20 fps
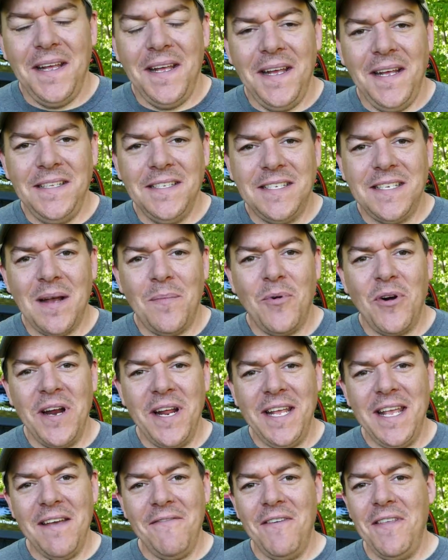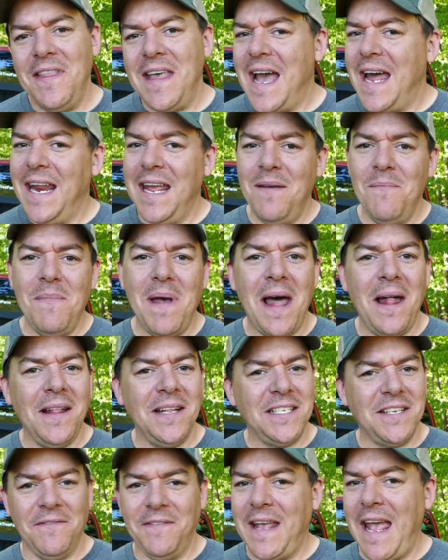In summary, given that
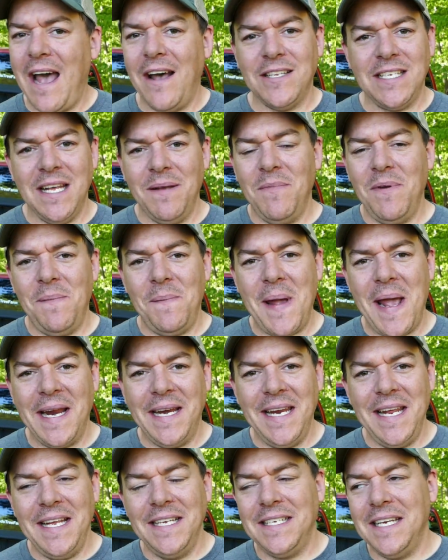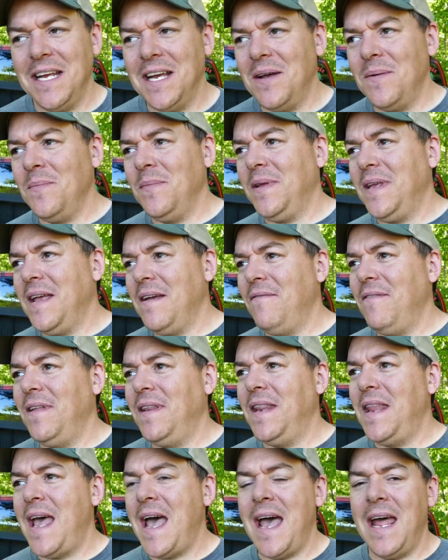imbalance of calcium and magnesium,
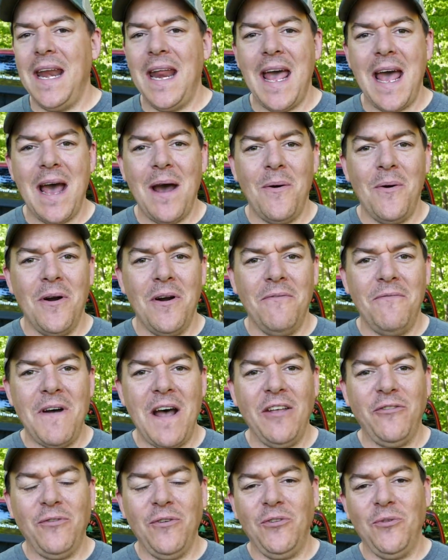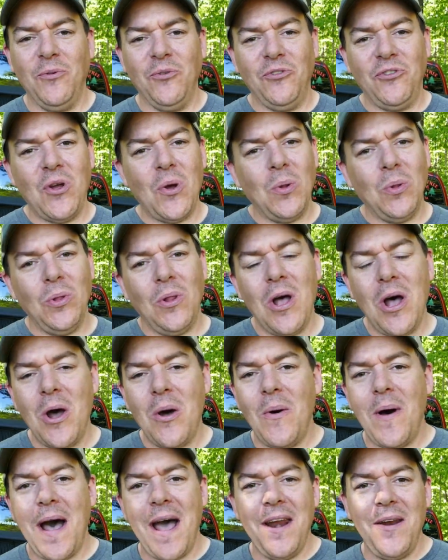given that our phosphorus was so
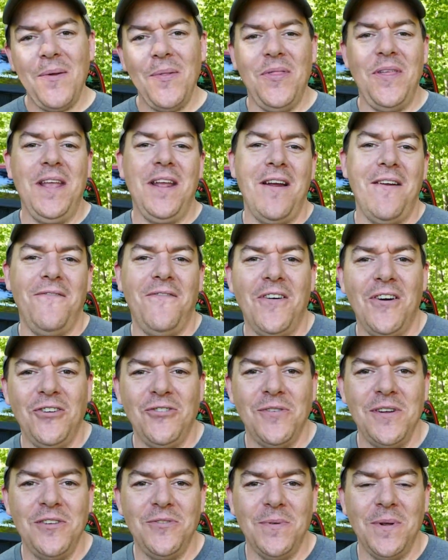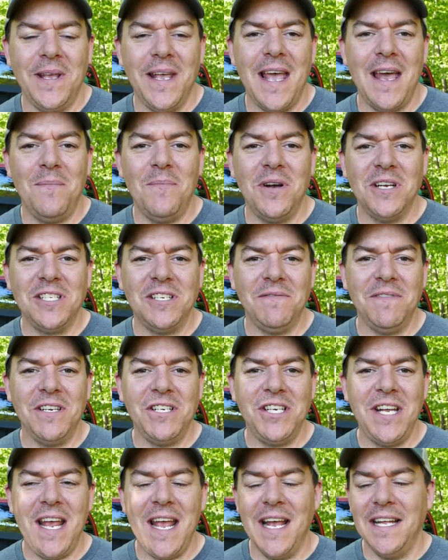low, I don't think our fir trees really had much of a
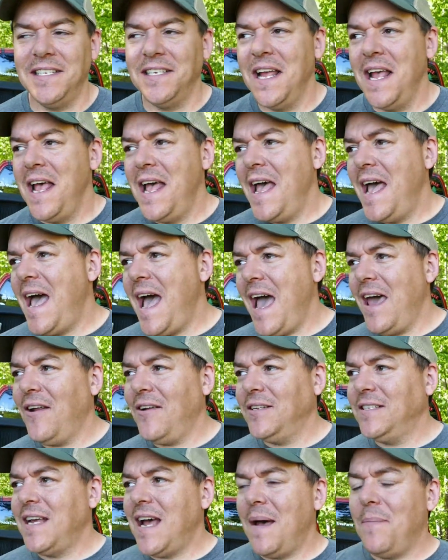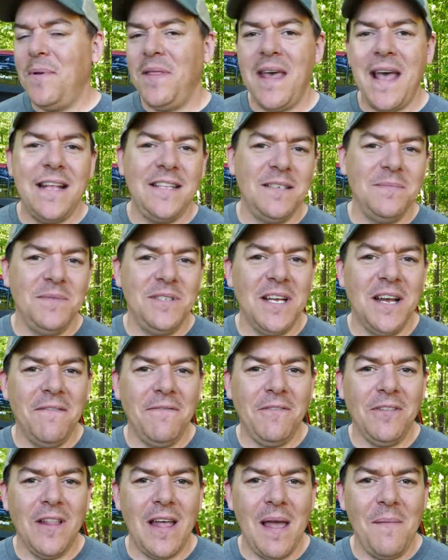chance. Add on top of that some
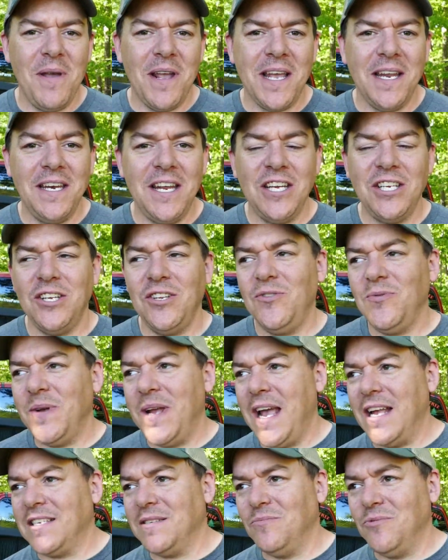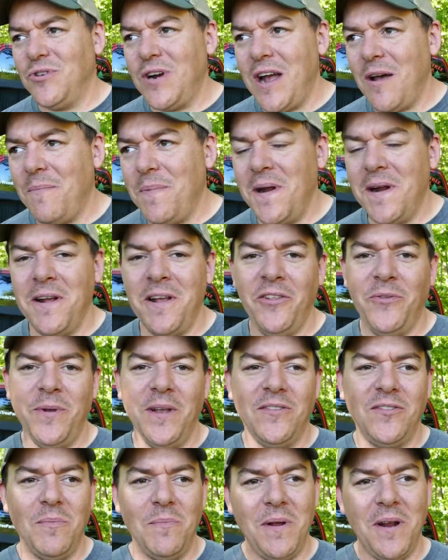tough climate conditions. We had some drought periods, we
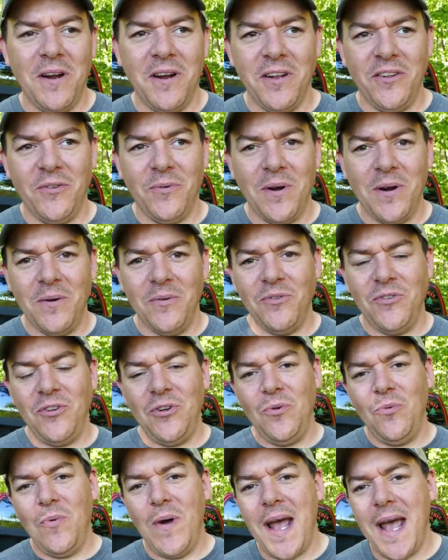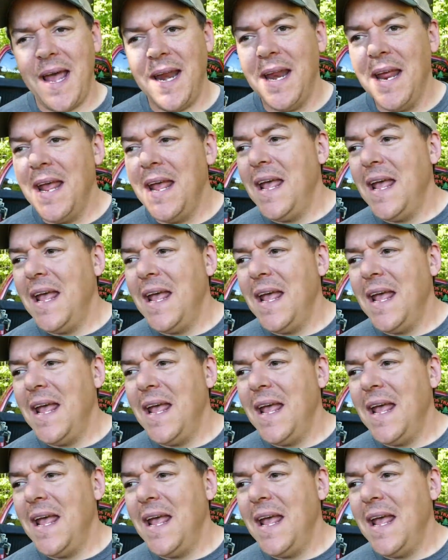had some periods where it was too wet,